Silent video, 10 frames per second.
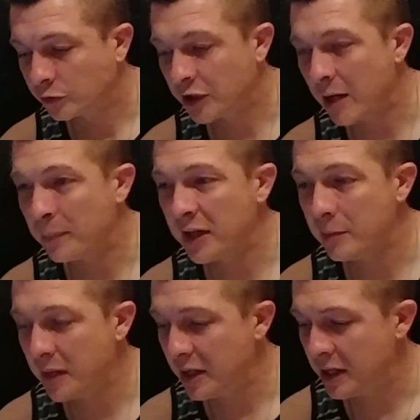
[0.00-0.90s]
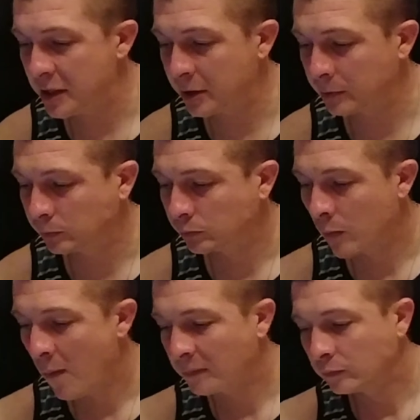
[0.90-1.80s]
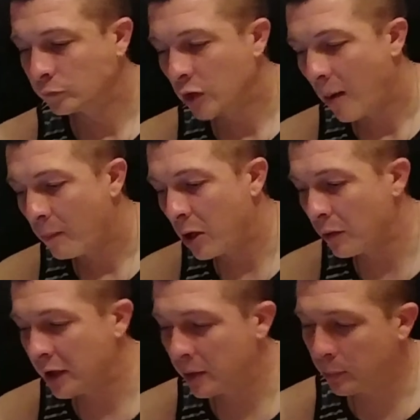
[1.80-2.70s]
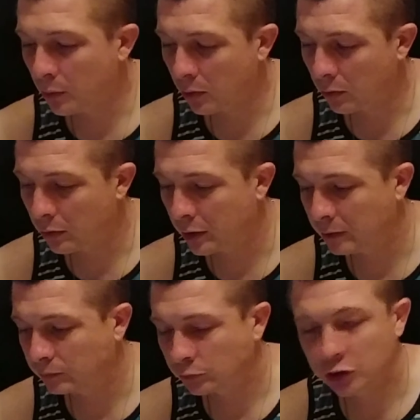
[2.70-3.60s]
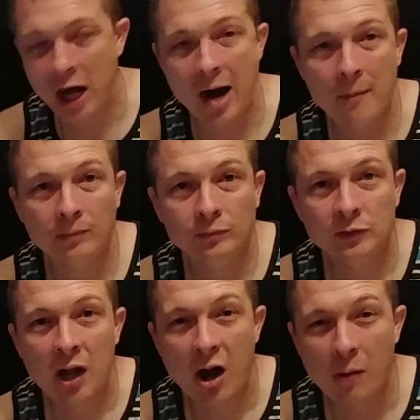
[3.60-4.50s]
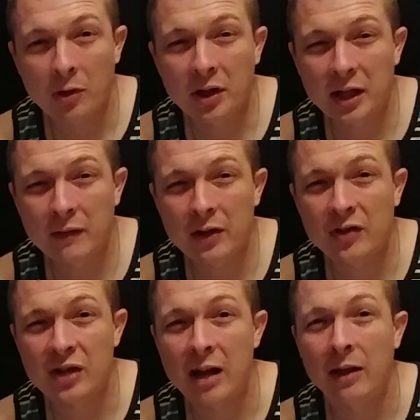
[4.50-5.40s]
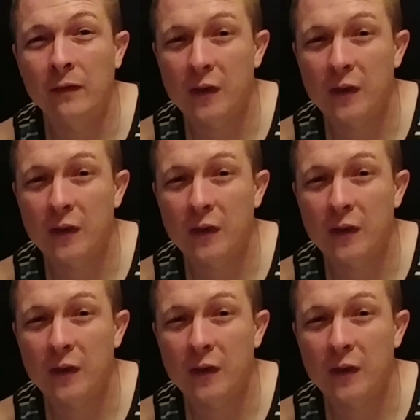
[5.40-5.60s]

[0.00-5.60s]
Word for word: Stampede Meat here bone-in pork loin chopped. I'm going to give it a solid